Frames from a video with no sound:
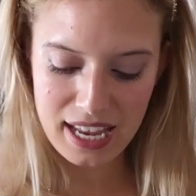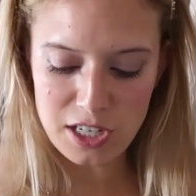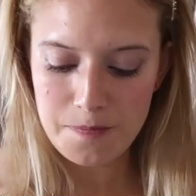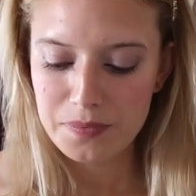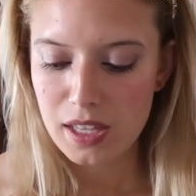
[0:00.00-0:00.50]

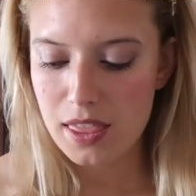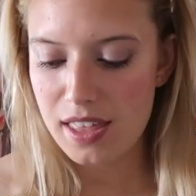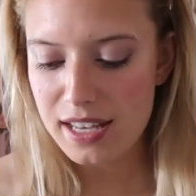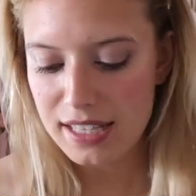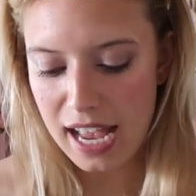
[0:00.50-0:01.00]
and
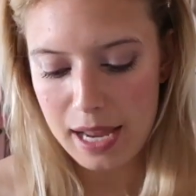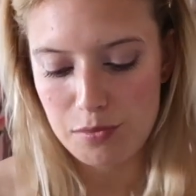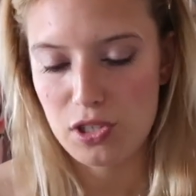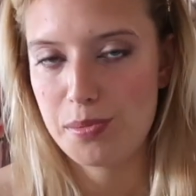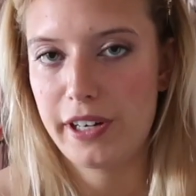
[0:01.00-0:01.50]
this I
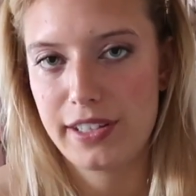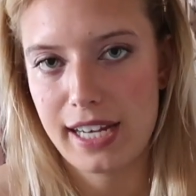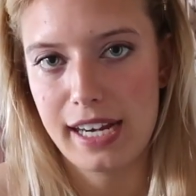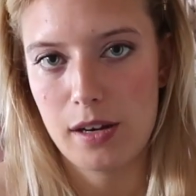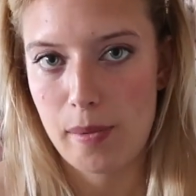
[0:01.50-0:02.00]
am super
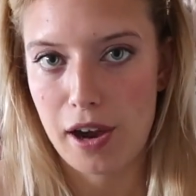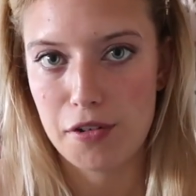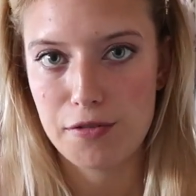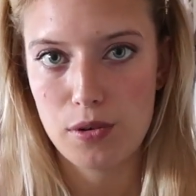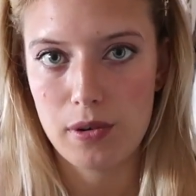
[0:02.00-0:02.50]
excited
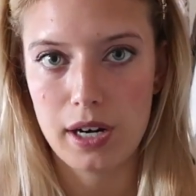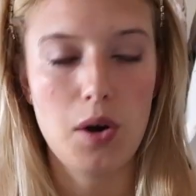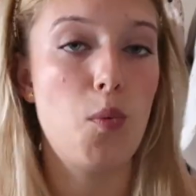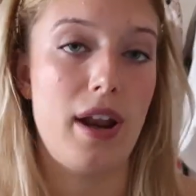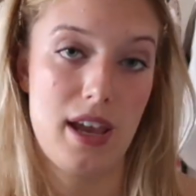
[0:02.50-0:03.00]
about
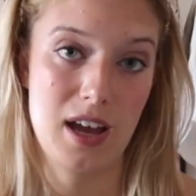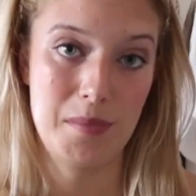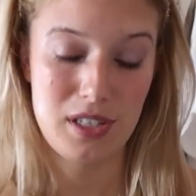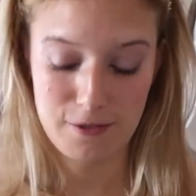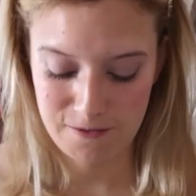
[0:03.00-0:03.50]
for when it
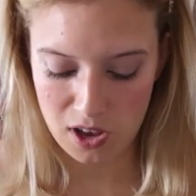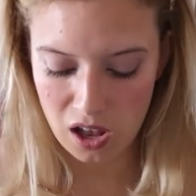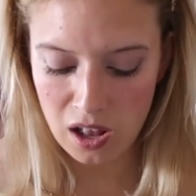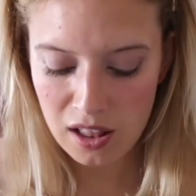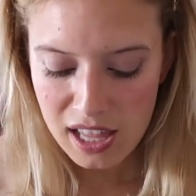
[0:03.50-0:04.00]
comes to
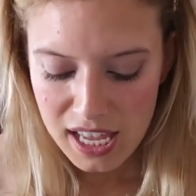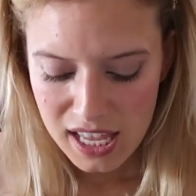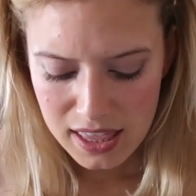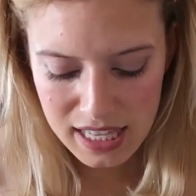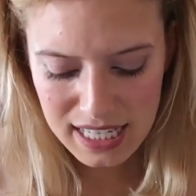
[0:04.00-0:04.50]
fall.
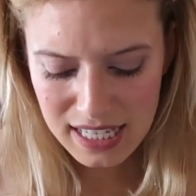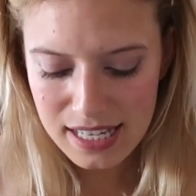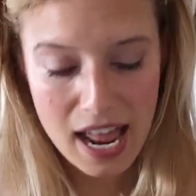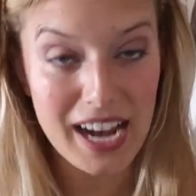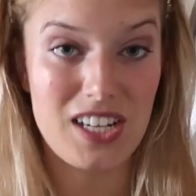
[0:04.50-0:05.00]
This is
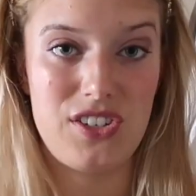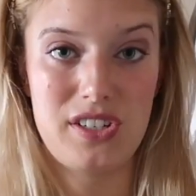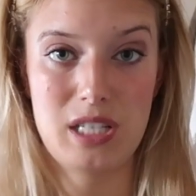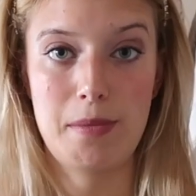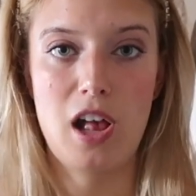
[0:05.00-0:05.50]
an
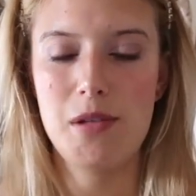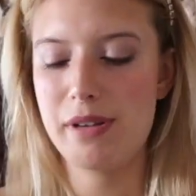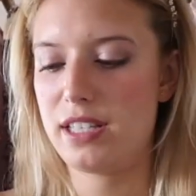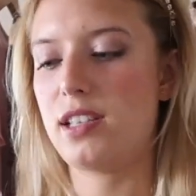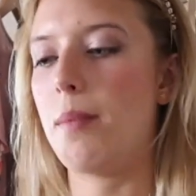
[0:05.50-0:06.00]
extra small,
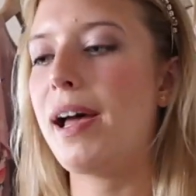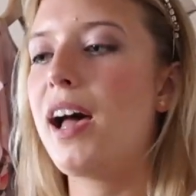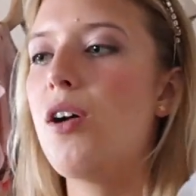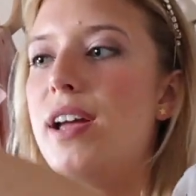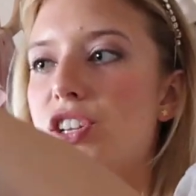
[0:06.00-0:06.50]
but
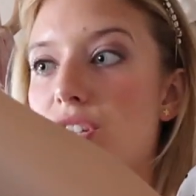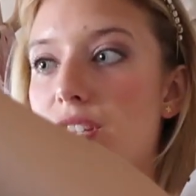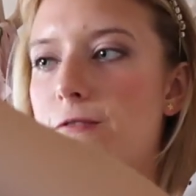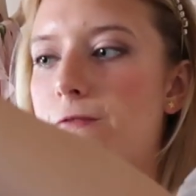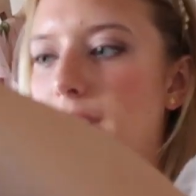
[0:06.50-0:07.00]
somehow it
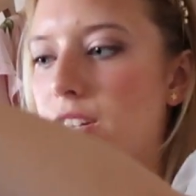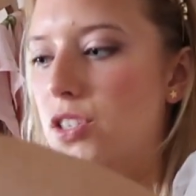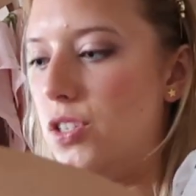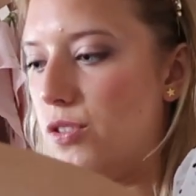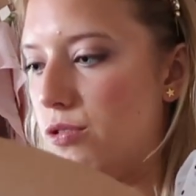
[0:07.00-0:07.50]
just
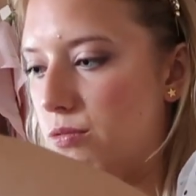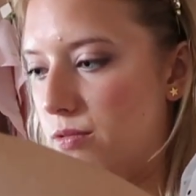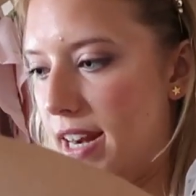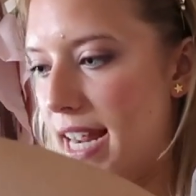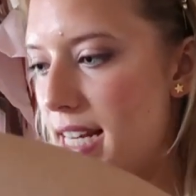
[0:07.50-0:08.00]
fits
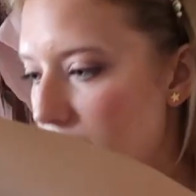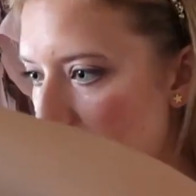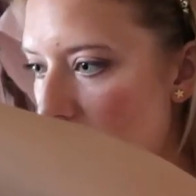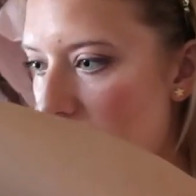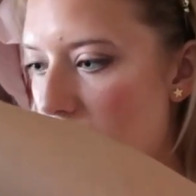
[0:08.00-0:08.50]

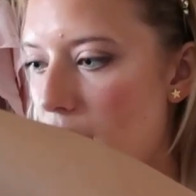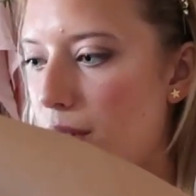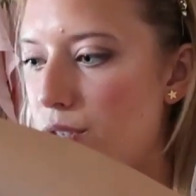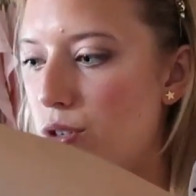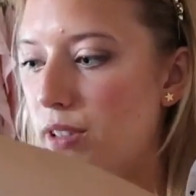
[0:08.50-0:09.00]
great.
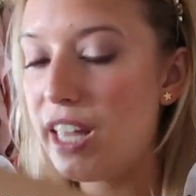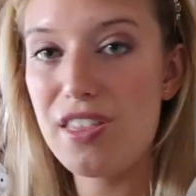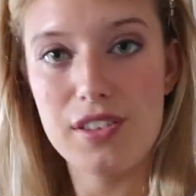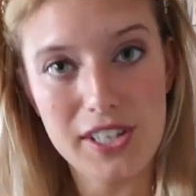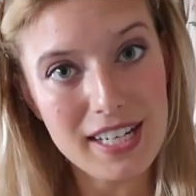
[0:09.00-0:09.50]
It was only
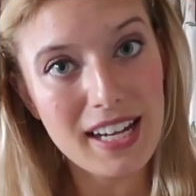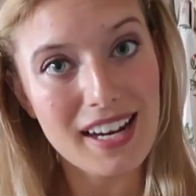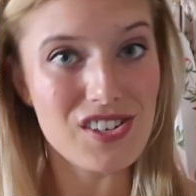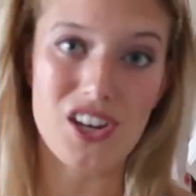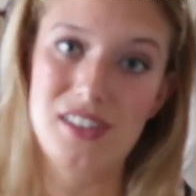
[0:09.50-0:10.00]

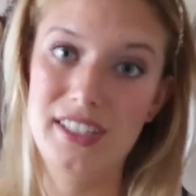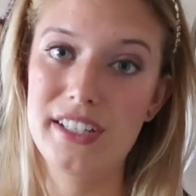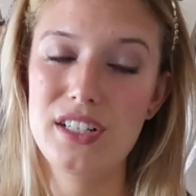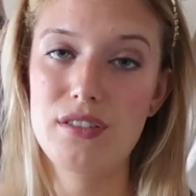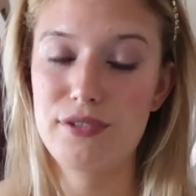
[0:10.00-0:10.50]

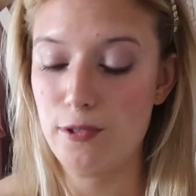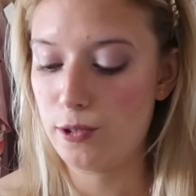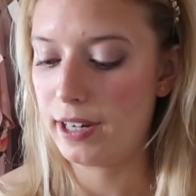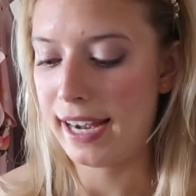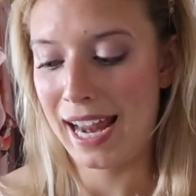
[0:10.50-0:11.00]
$39
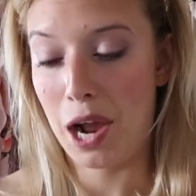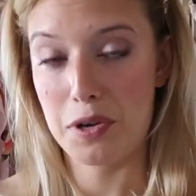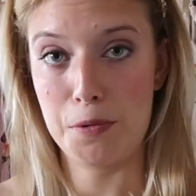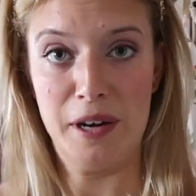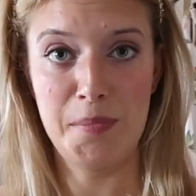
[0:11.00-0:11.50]
for an
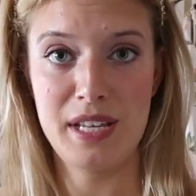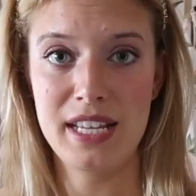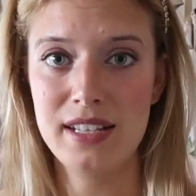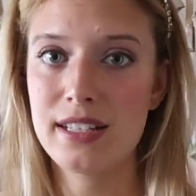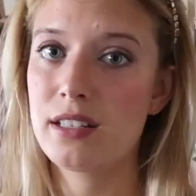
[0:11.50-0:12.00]
outerwear
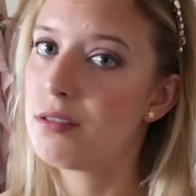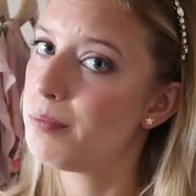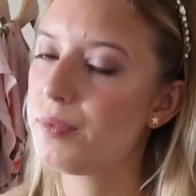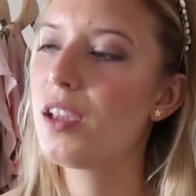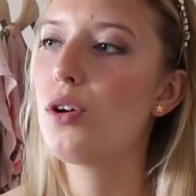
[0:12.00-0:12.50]
piece is
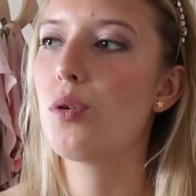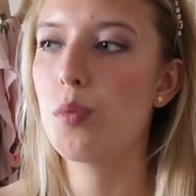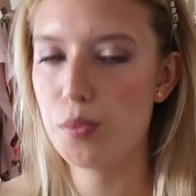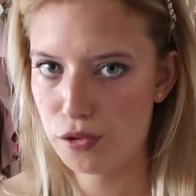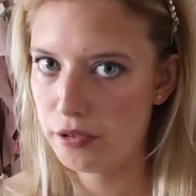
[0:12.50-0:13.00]

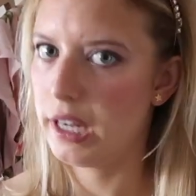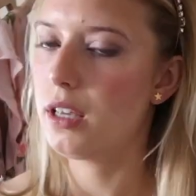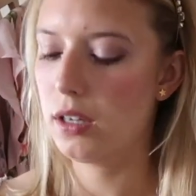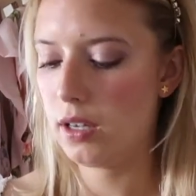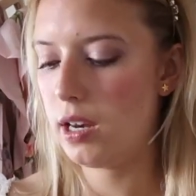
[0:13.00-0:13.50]
pretty
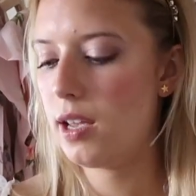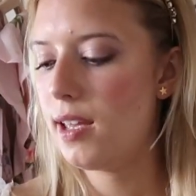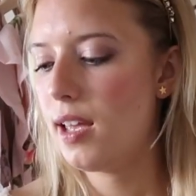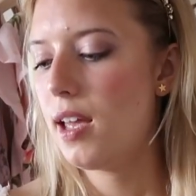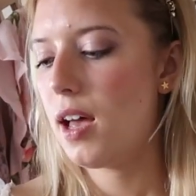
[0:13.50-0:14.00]
good.
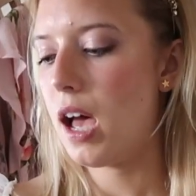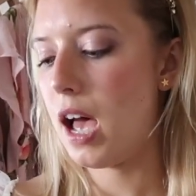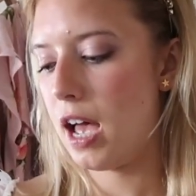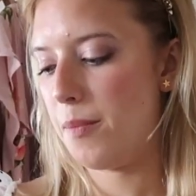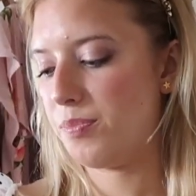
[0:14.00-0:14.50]

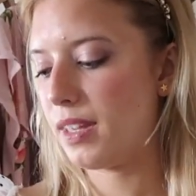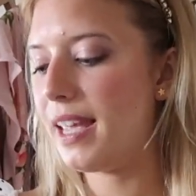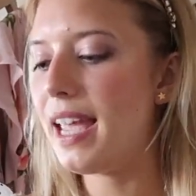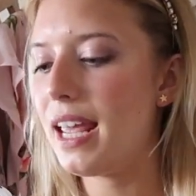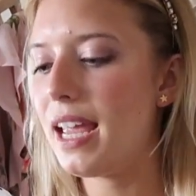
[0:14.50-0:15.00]
Um,
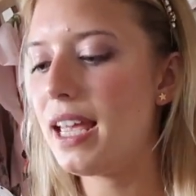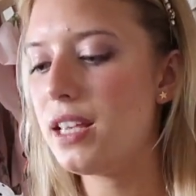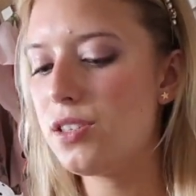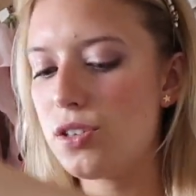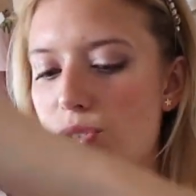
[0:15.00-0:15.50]
it is